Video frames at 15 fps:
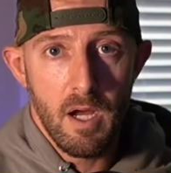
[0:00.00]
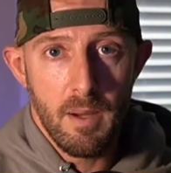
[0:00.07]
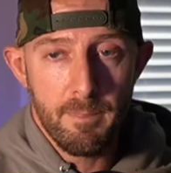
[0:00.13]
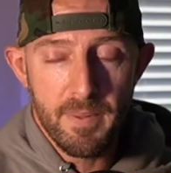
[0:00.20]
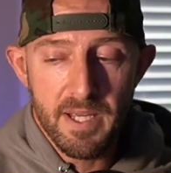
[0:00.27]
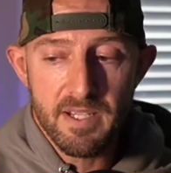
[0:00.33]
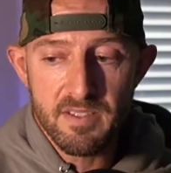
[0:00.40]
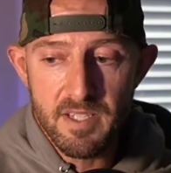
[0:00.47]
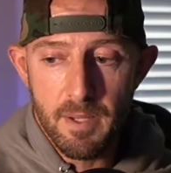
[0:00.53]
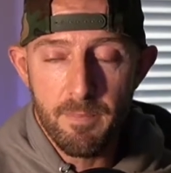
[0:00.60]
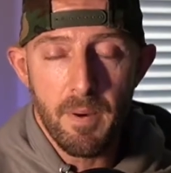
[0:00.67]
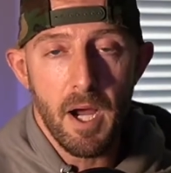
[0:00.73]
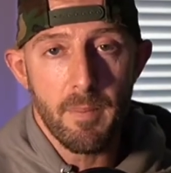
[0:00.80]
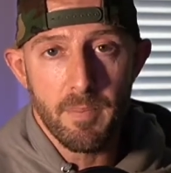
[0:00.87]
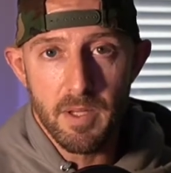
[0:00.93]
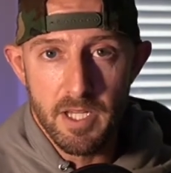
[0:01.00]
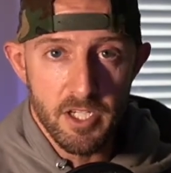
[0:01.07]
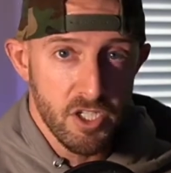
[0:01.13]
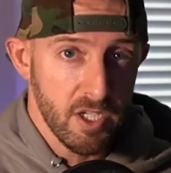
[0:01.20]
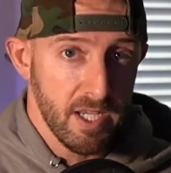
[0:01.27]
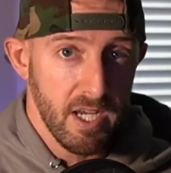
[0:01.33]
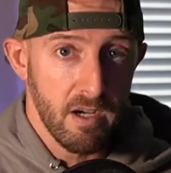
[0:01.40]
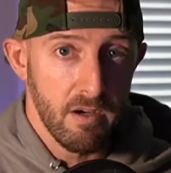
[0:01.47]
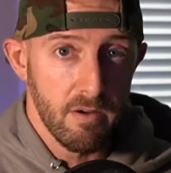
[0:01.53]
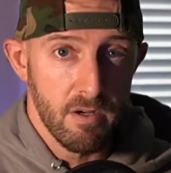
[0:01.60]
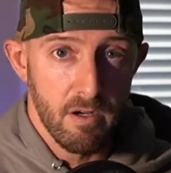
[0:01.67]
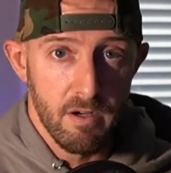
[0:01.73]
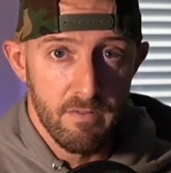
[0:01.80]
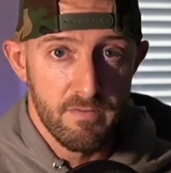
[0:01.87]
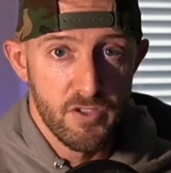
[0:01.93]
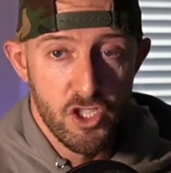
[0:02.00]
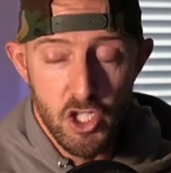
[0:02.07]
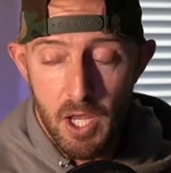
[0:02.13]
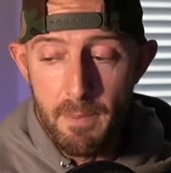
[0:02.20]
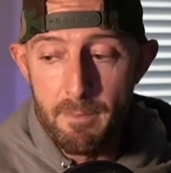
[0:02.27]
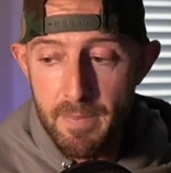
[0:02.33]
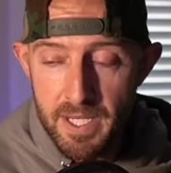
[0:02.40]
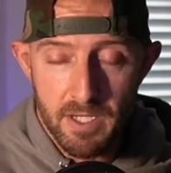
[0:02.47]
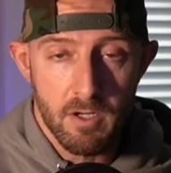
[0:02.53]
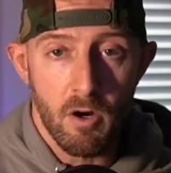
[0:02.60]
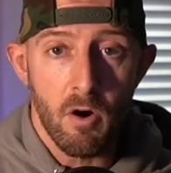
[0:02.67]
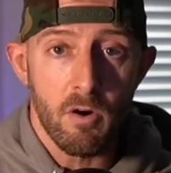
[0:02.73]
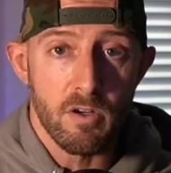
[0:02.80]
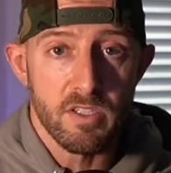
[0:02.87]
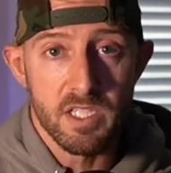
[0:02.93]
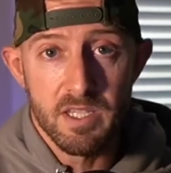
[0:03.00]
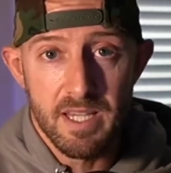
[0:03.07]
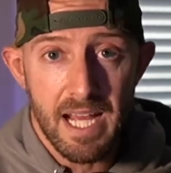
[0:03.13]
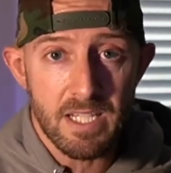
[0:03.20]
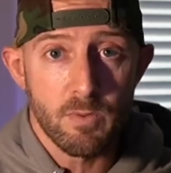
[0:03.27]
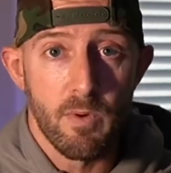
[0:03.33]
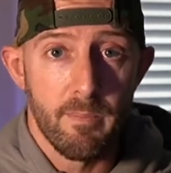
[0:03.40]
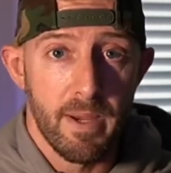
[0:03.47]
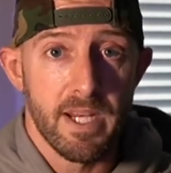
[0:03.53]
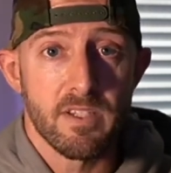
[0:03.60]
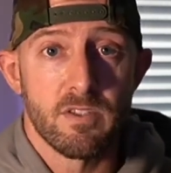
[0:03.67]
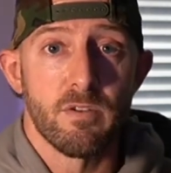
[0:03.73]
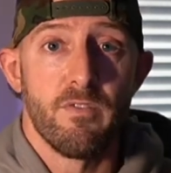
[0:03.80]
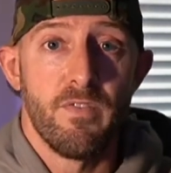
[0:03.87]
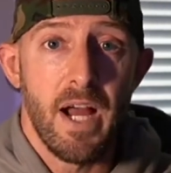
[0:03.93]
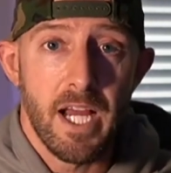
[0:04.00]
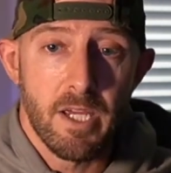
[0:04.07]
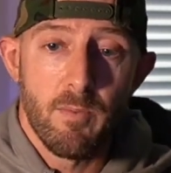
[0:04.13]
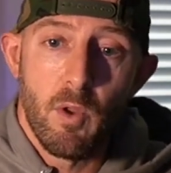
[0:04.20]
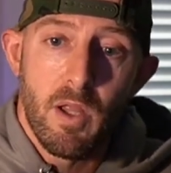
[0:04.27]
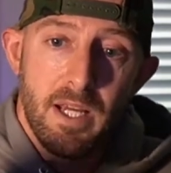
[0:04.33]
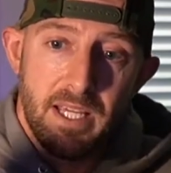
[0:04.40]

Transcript: PSA population count of gem mint cards, and that's what made it so valuable.